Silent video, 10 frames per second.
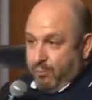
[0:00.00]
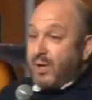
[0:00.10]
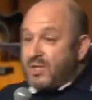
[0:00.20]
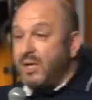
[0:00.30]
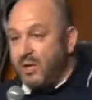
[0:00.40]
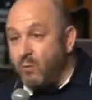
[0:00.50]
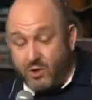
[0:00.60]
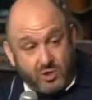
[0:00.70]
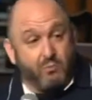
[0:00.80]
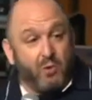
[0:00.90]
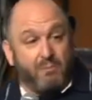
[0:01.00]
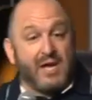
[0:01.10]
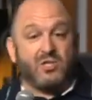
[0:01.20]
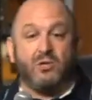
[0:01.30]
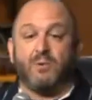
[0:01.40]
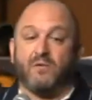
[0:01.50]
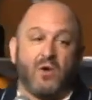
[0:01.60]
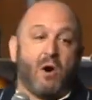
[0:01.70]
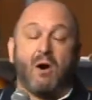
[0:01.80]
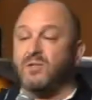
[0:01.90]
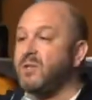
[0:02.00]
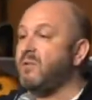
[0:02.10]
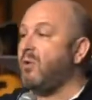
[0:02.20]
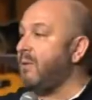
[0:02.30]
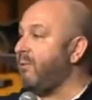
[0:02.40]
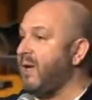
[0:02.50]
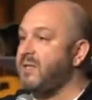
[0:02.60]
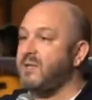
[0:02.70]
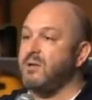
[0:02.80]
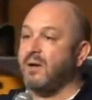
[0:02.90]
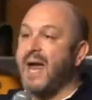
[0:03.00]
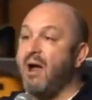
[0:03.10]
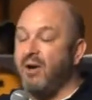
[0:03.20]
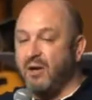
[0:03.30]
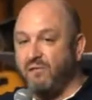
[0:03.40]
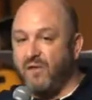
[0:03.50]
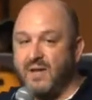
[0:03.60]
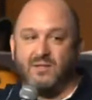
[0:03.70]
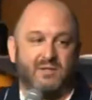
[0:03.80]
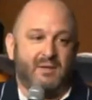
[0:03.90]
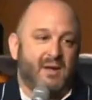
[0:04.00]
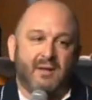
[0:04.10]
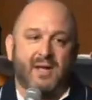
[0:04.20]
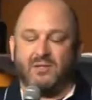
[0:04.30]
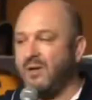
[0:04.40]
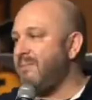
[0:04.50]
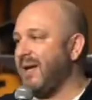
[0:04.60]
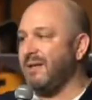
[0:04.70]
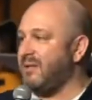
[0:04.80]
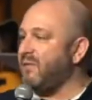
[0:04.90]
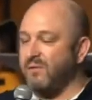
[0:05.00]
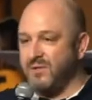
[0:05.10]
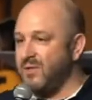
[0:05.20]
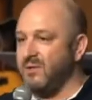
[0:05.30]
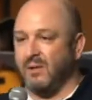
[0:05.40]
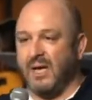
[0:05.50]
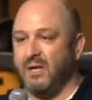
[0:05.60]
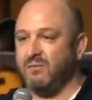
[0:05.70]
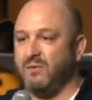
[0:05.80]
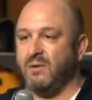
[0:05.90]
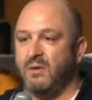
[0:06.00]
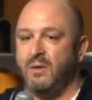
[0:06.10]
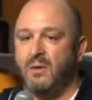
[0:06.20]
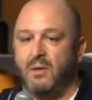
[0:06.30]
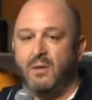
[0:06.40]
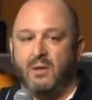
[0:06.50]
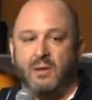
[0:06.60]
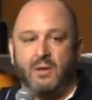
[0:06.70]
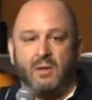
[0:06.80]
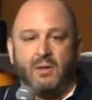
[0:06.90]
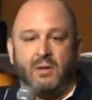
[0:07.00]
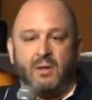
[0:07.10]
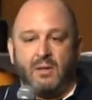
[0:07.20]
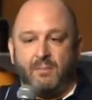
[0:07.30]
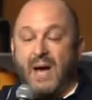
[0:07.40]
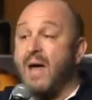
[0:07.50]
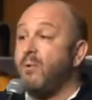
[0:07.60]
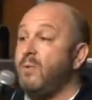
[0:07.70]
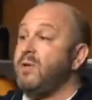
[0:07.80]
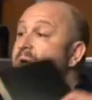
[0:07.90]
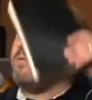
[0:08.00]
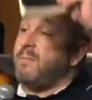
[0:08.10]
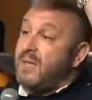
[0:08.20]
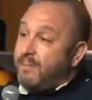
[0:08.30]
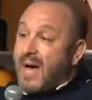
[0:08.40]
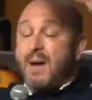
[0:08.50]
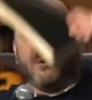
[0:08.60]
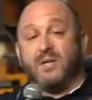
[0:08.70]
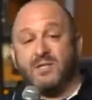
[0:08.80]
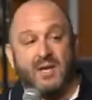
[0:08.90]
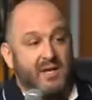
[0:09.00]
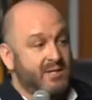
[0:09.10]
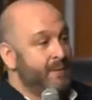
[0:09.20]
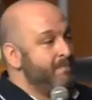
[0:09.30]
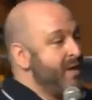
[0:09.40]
the preaching and the worship will bless you, but if your heart's in the wrong place and you're carrying offense, none of that's going to make a difference in your life. In the Bible, when you're governed by the Bible, it says,